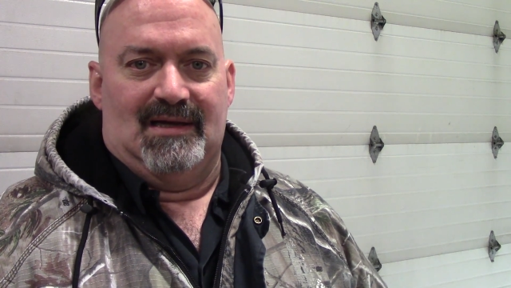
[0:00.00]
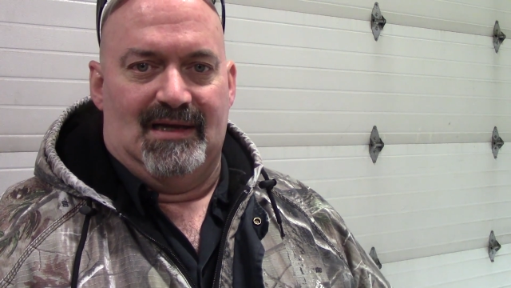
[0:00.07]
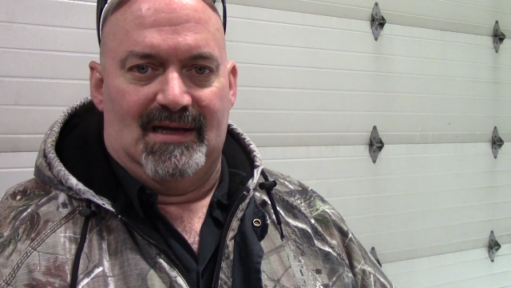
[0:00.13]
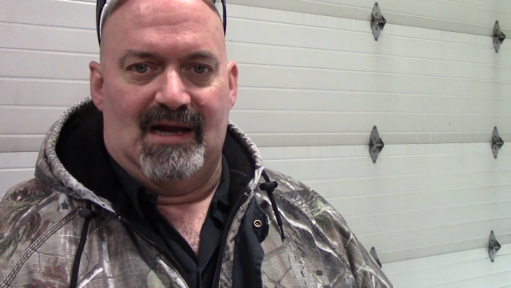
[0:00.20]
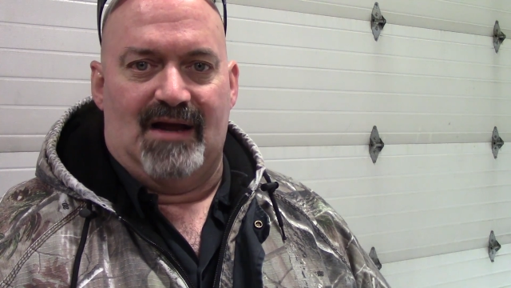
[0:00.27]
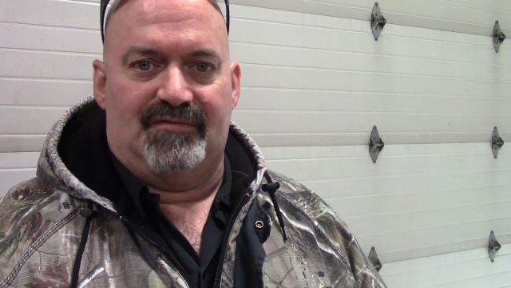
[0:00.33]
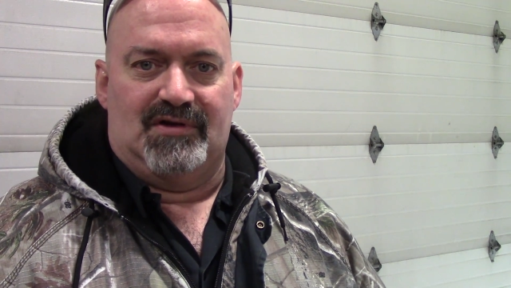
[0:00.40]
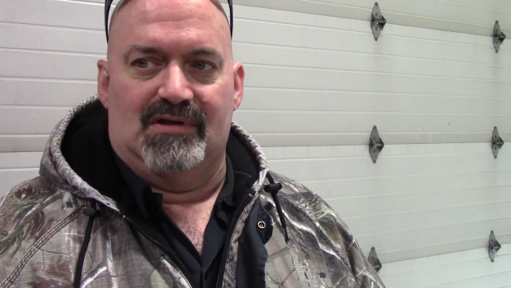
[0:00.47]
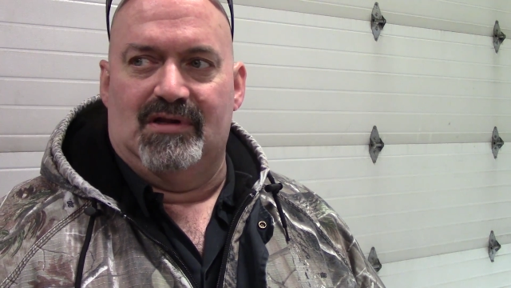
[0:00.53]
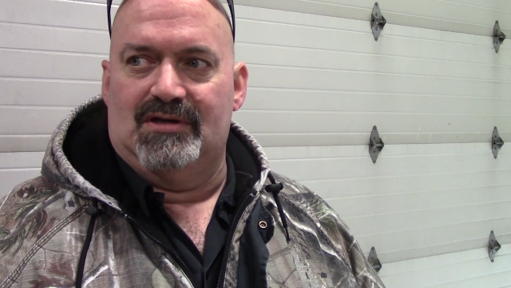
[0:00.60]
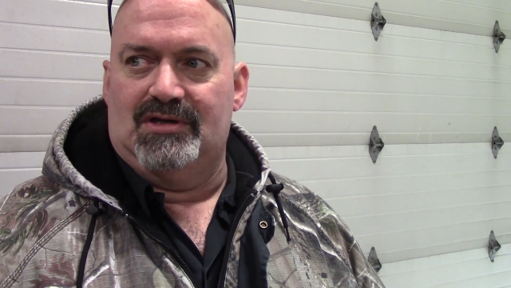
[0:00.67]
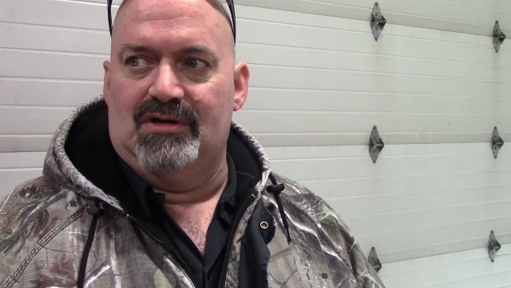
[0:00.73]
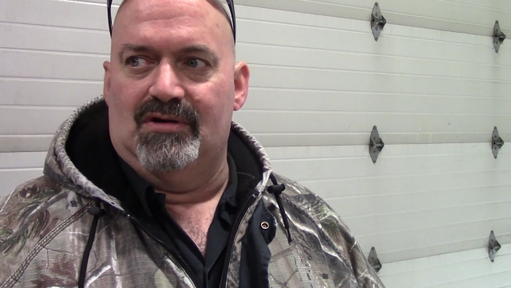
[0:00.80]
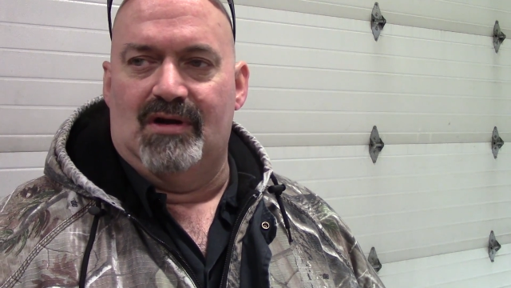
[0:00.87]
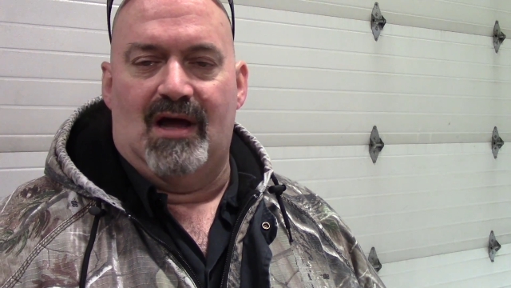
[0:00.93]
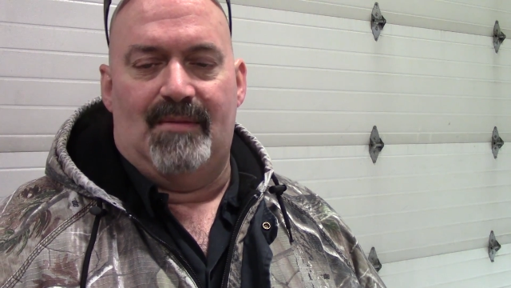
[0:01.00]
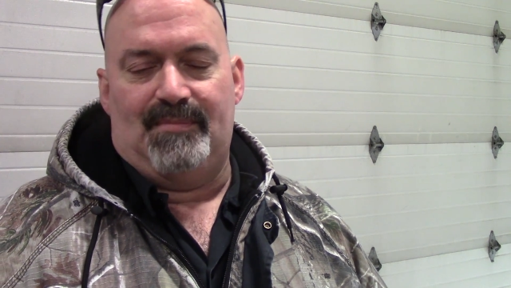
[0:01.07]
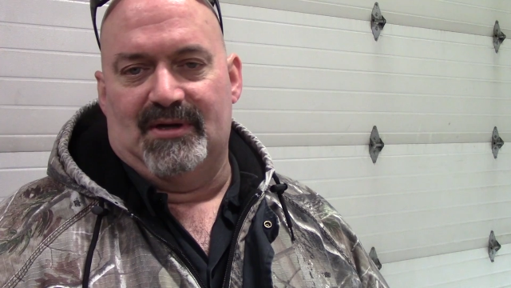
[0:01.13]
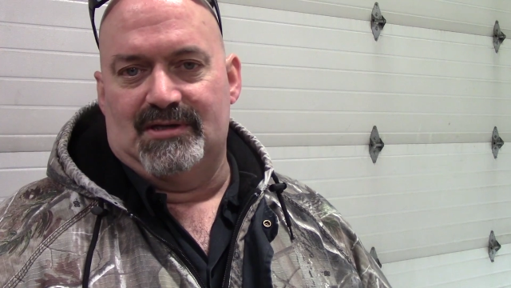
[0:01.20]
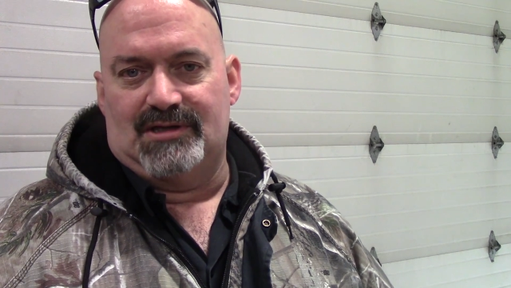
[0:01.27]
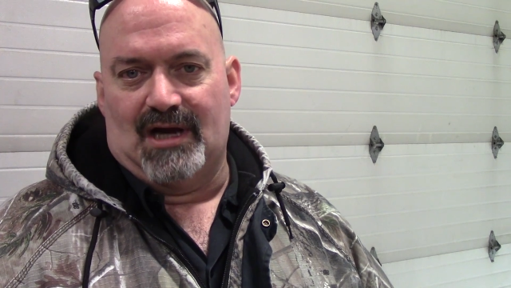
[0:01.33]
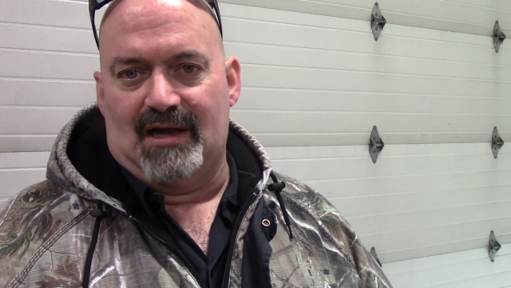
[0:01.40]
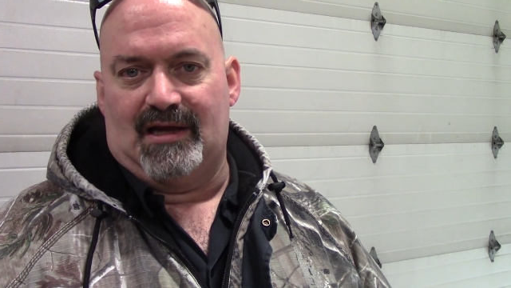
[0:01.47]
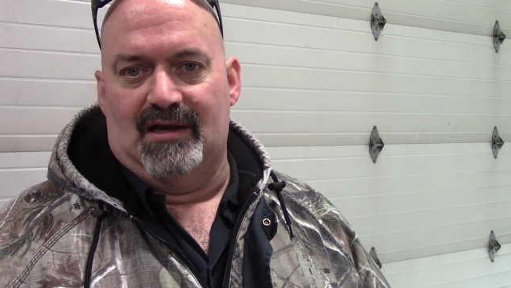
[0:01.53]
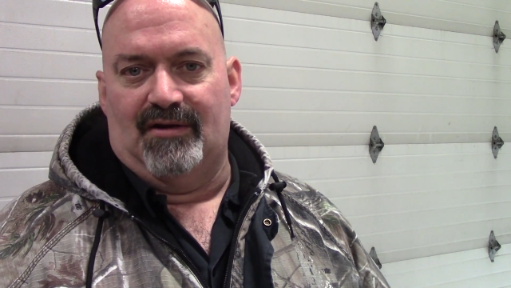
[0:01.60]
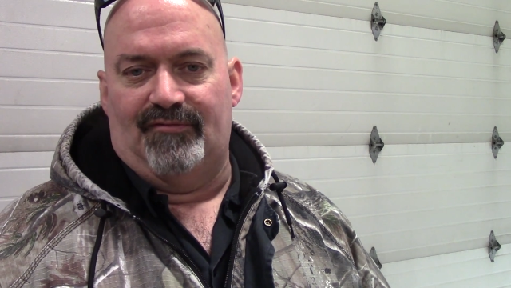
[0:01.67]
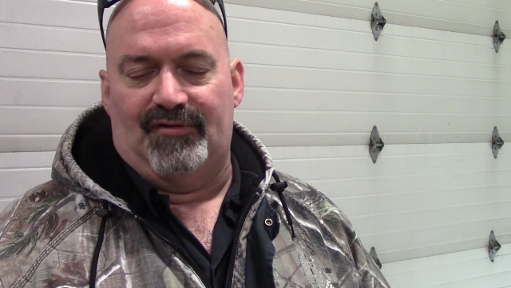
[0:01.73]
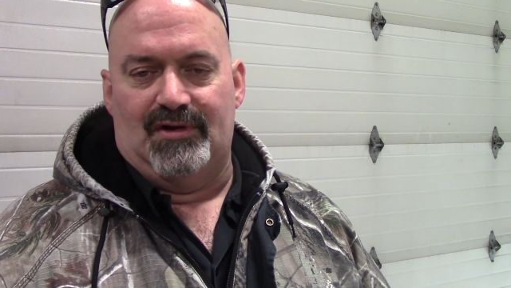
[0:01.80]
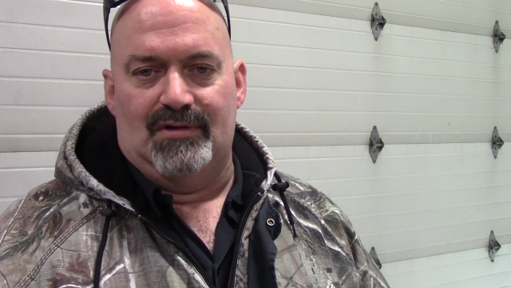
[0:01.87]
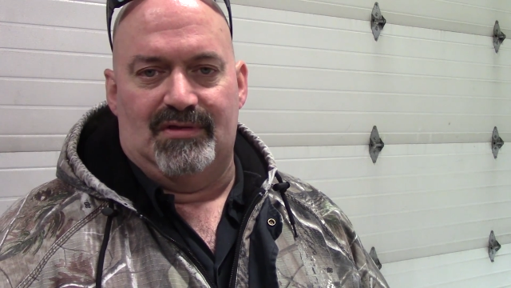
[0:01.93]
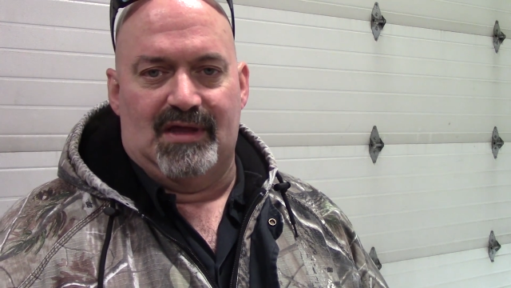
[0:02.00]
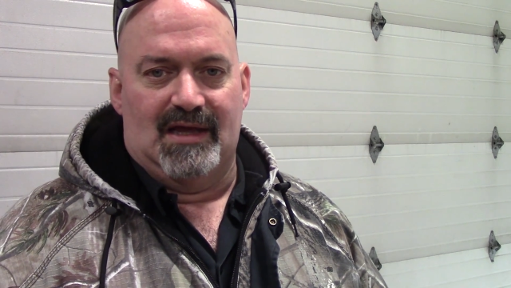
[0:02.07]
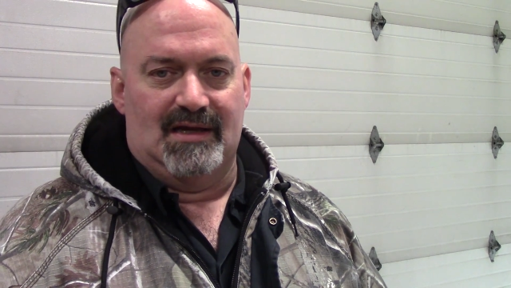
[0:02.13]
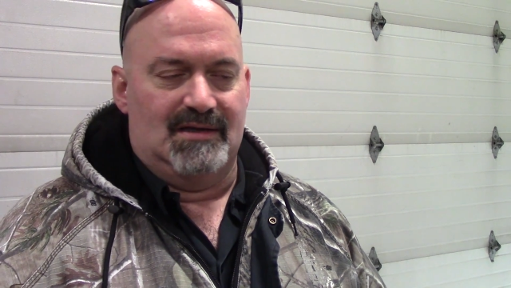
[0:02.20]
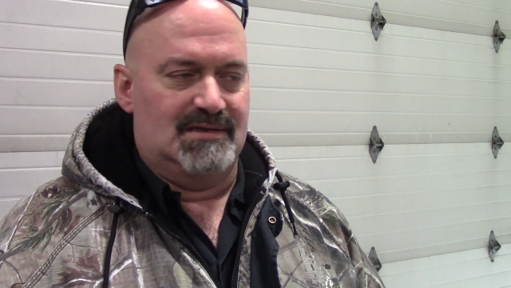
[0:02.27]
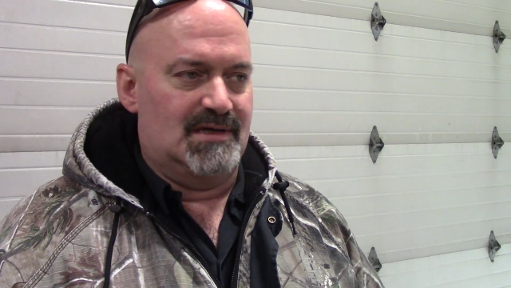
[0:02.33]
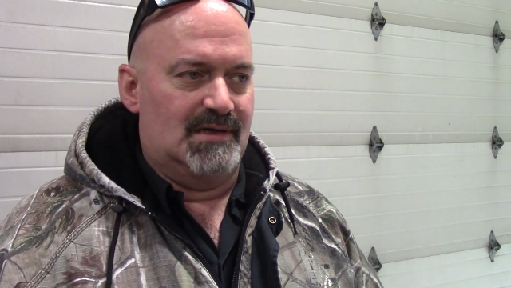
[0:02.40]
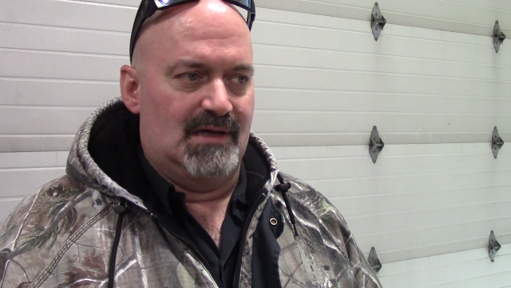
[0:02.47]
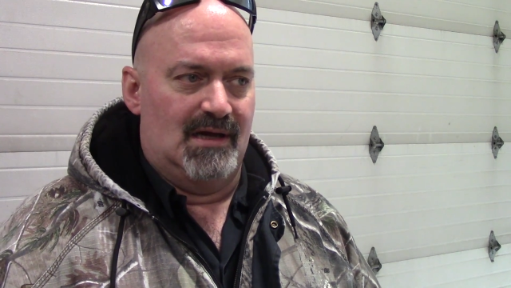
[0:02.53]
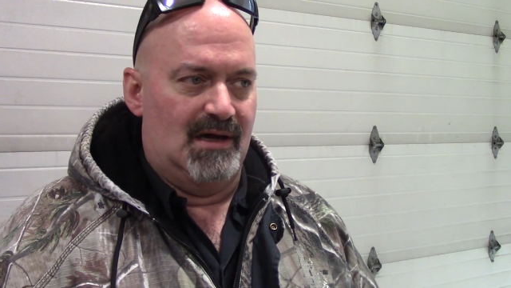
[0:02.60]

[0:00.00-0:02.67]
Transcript: and after the tune-up and checking a few things,